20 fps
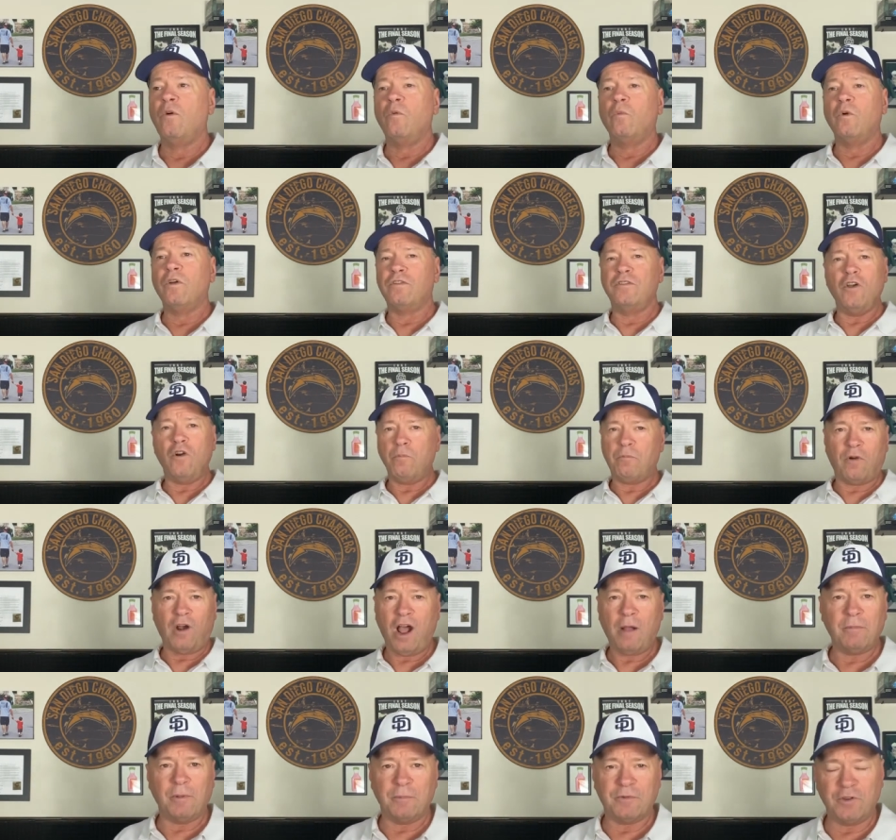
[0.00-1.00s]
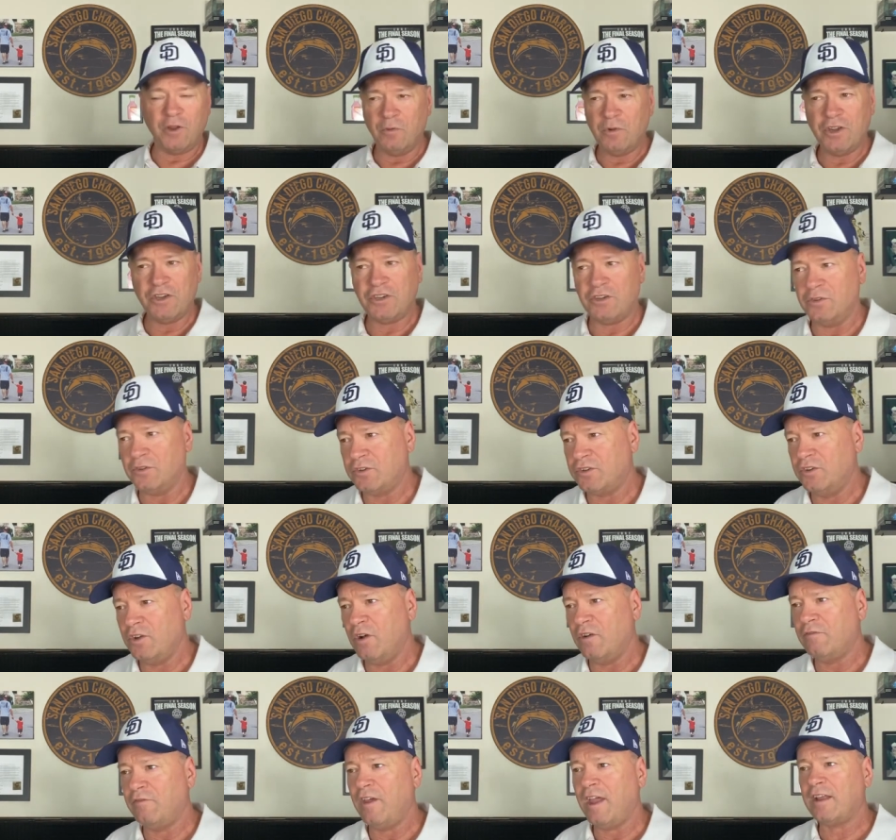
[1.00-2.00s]
with no problems, no issues, no
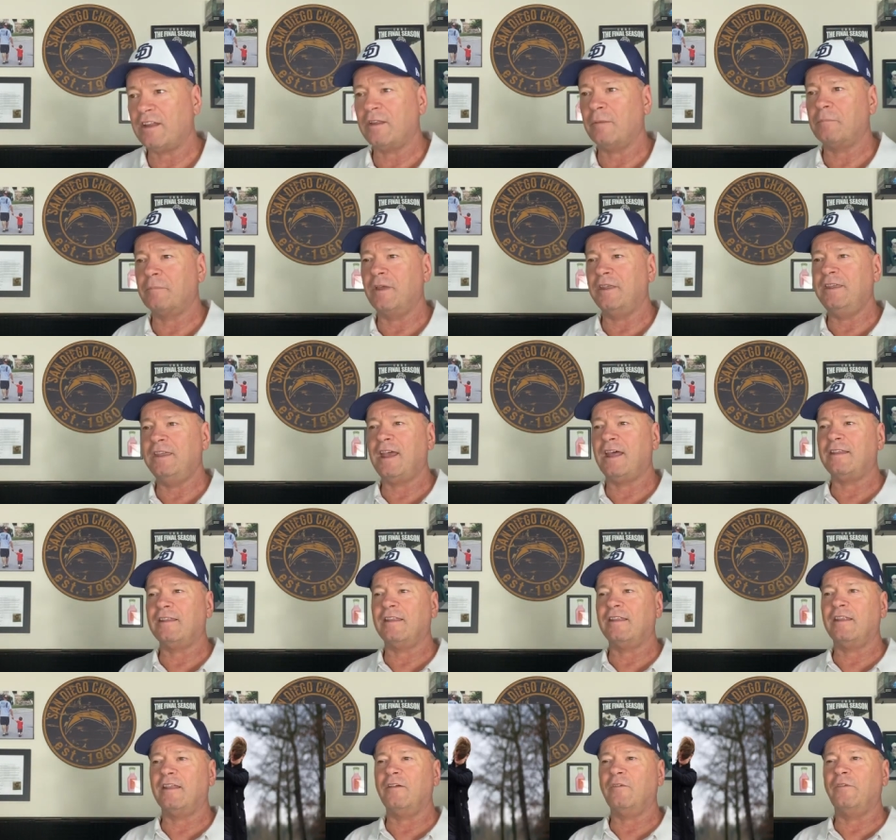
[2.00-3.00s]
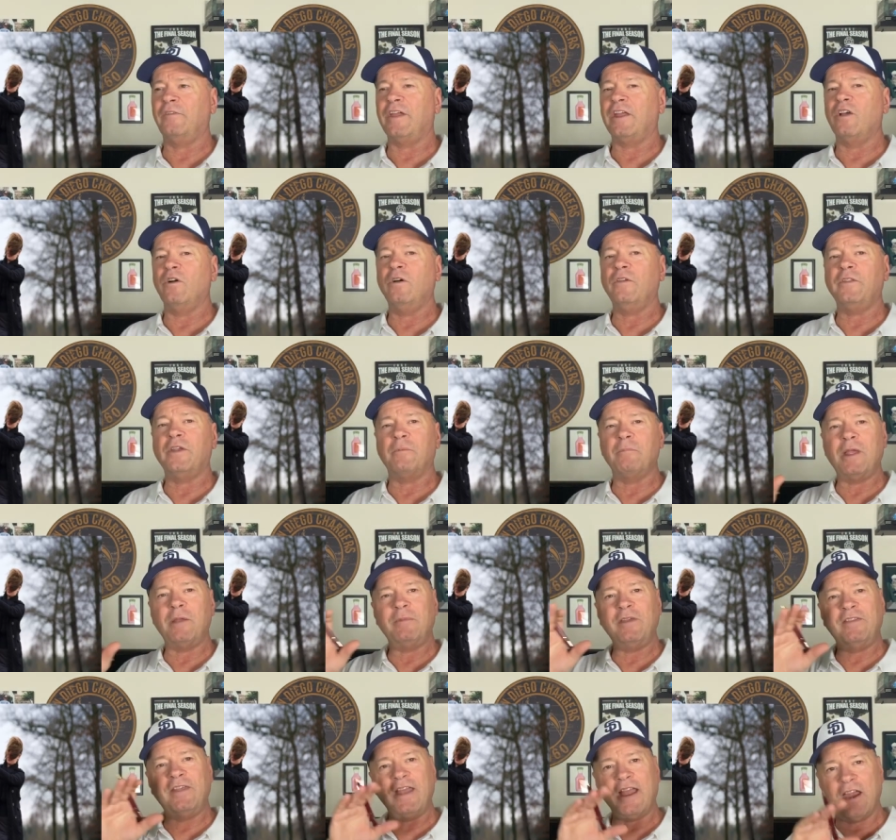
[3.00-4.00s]
effect, but yet when they go in there,
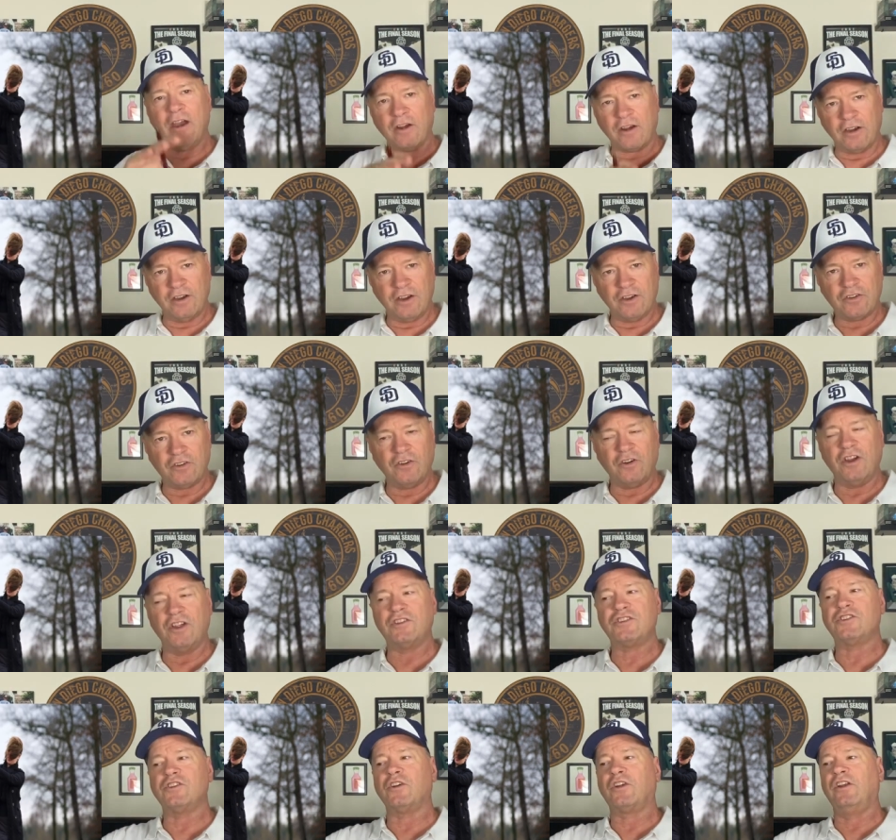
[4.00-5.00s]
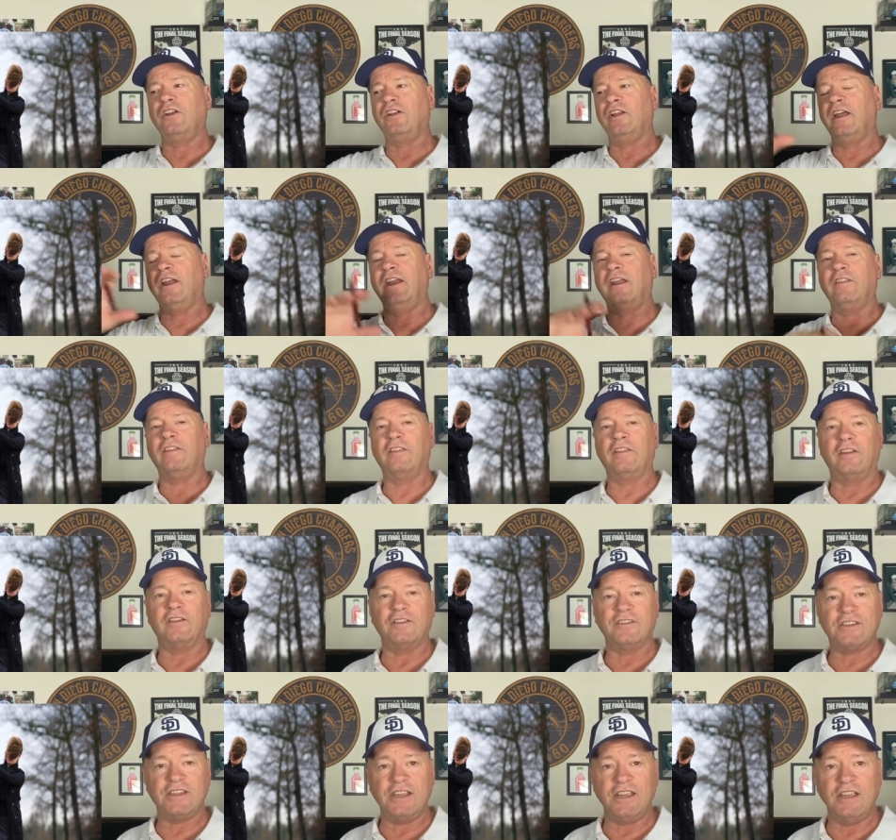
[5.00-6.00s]
maybe the air conditioner is circulating the
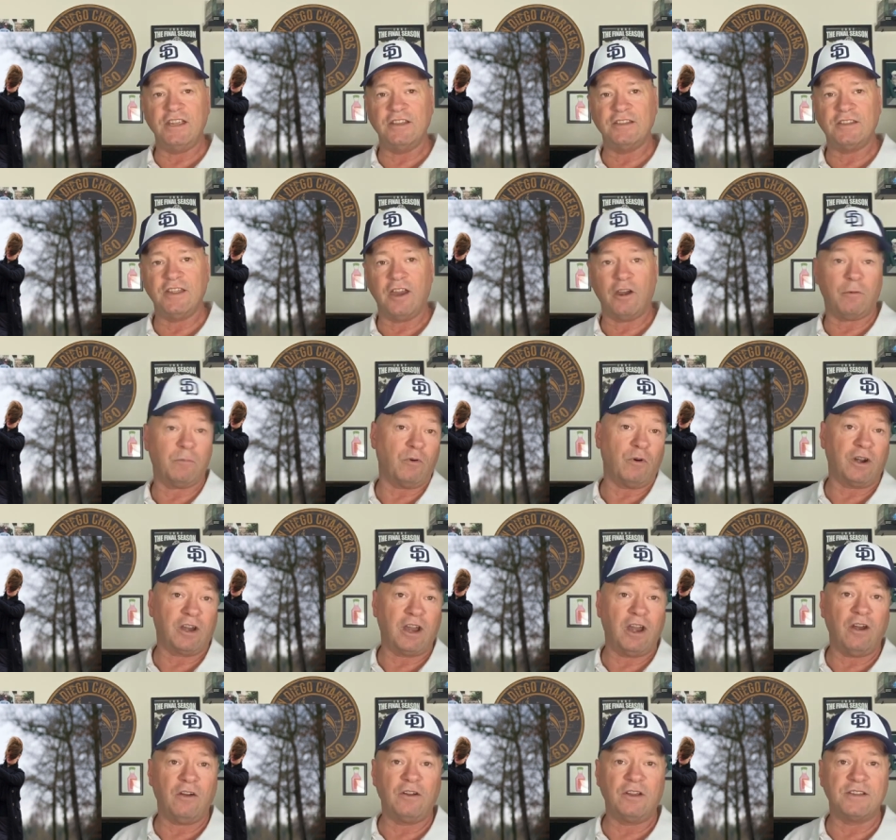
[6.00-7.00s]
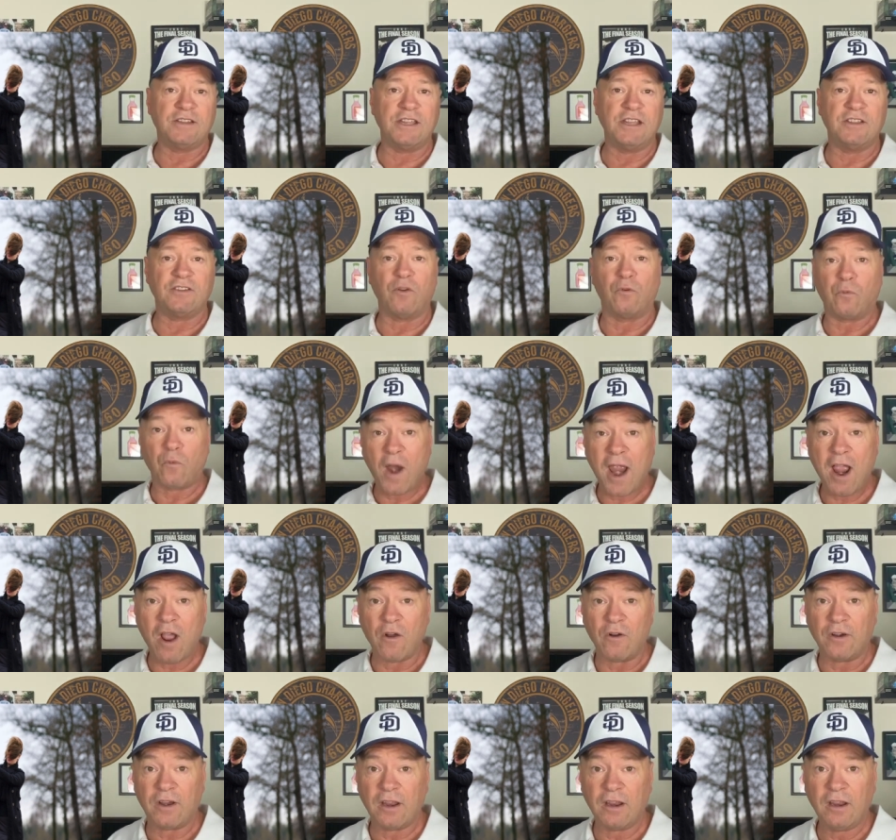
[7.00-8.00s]
disease, the airborne Karen disease,
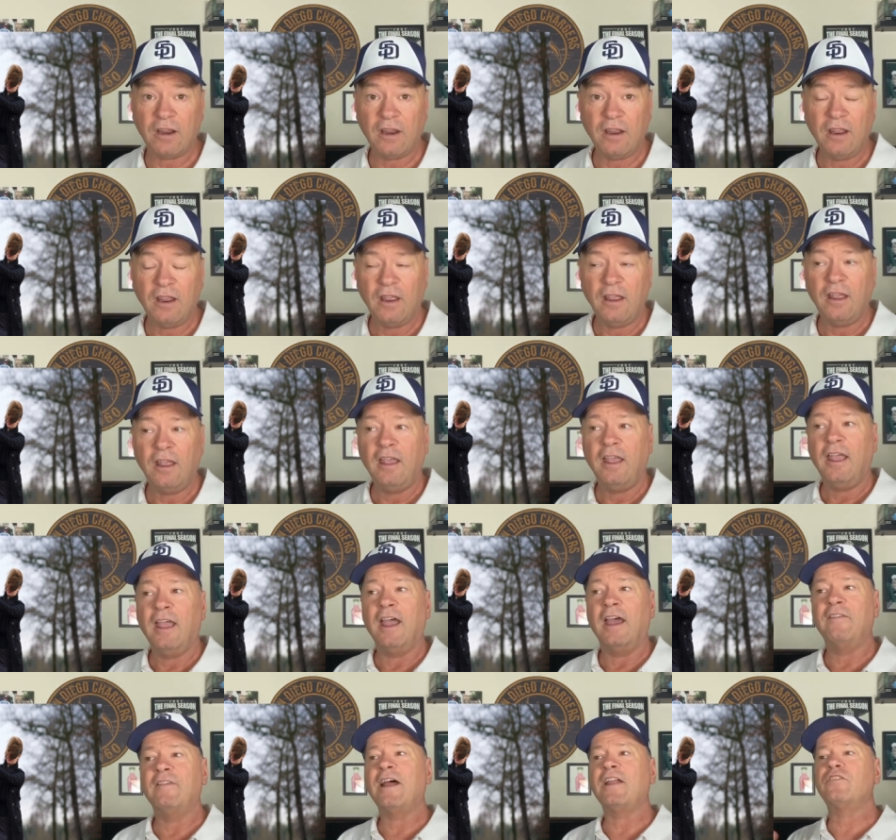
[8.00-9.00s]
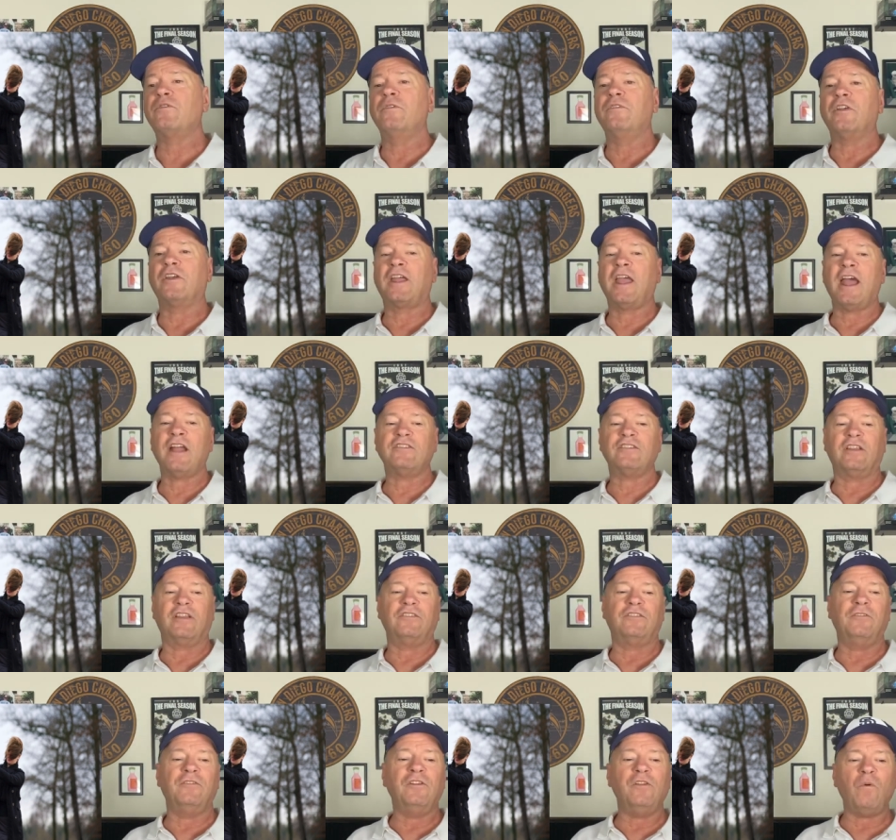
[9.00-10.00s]
around, and that's when they're catching.
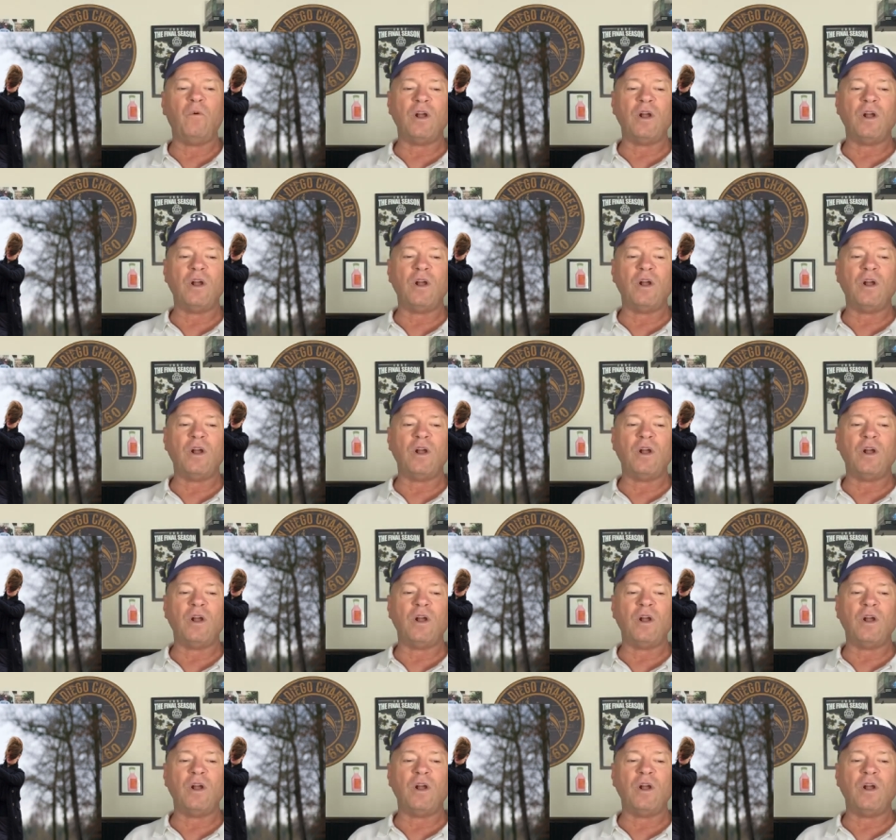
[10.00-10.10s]
Because if you look,